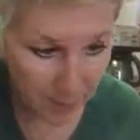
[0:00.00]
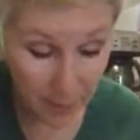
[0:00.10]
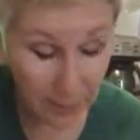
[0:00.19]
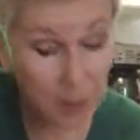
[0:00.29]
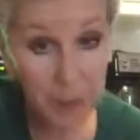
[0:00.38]

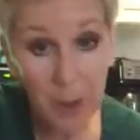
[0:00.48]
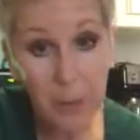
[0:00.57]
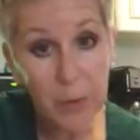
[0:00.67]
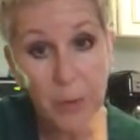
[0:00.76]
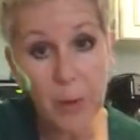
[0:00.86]
I've
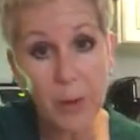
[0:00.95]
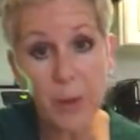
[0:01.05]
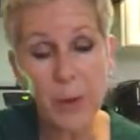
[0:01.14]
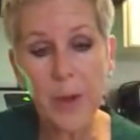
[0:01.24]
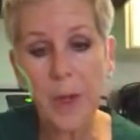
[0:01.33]
smelled before
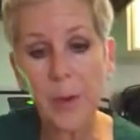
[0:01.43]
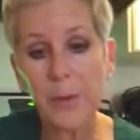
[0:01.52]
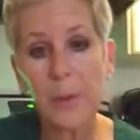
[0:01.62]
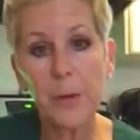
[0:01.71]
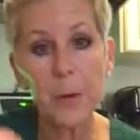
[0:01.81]
or that
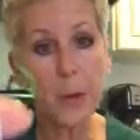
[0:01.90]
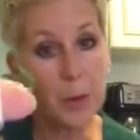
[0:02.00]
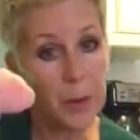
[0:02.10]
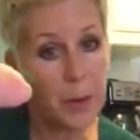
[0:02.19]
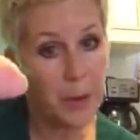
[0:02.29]
I'm
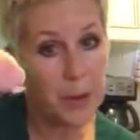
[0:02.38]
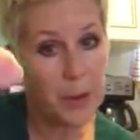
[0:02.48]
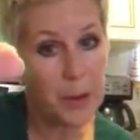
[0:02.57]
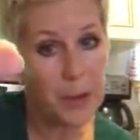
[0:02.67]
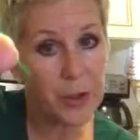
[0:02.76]
familiar with,
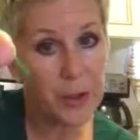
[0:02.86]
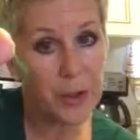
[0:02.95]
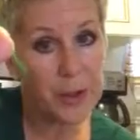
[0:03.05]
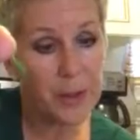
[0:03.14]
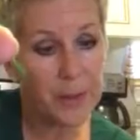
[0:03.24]
but there's your
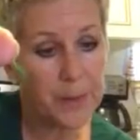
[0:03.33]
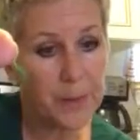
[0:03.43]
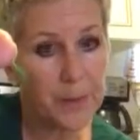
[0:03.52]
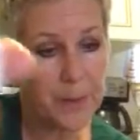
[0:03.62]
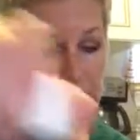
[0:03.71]
hyssop.
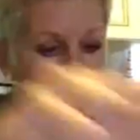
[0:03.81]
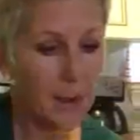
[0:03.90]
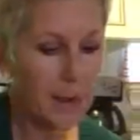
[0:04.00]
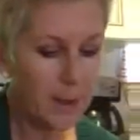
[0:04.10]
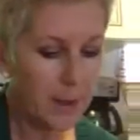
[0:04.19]

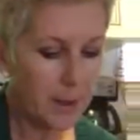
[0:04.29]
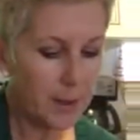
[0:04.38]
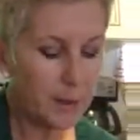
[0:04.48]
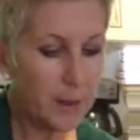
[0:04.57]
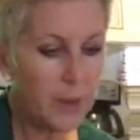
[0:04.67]

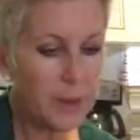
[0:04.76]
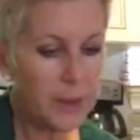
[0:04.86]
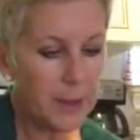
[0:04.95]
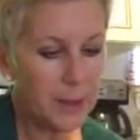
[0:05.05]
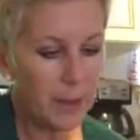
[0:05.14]
See what it
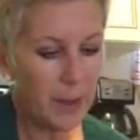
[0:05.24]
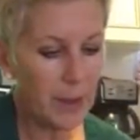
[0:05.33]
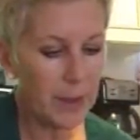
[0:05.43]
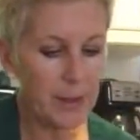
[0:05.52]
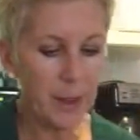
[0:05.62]
says about
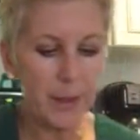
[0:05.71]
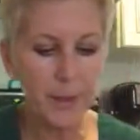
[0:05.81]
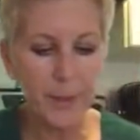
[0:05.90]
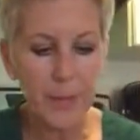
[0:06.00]
hyssop.